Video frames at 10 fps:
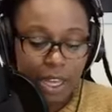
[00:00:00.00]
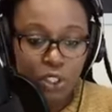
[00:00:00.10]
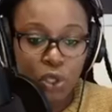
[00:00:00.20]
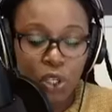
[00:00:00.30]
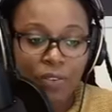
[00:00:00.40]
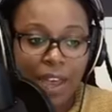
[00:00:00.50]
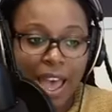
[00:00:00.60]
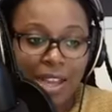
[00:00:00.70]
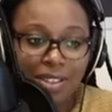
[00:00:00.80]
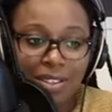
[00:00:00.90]
So you've
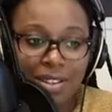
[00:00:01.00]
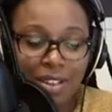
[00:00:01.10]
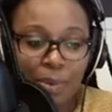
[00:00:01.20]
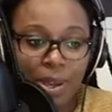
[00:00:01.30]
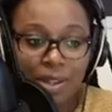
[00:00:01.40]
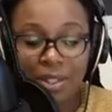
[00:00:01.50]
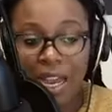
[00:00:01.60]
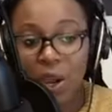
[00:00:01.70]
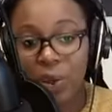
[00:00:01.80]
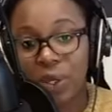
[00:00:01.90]
asked the person
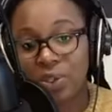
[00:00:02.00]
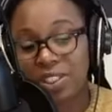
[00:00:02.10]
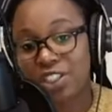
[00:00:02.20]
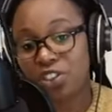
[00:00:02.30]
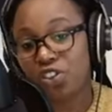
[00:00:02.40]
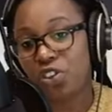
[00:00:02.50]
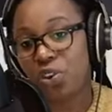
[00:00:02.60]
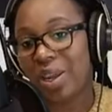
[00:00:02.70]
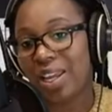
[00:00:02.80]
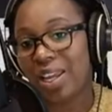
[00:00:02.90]
how he or she is
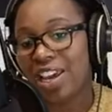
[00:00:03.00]
doing.